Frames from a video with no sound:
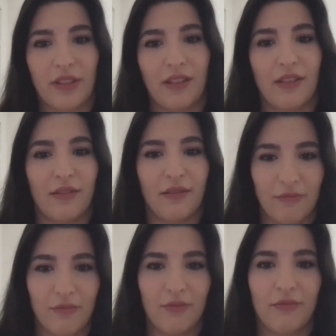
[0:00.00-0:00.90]
then
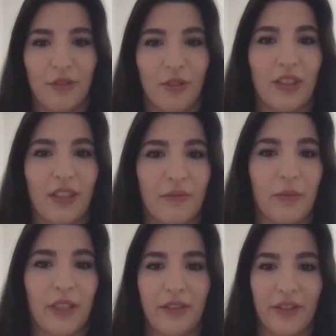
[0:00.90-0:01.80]
you
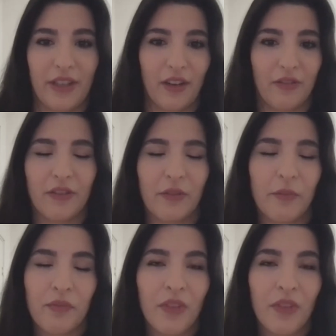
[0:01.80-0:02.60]
can be aware of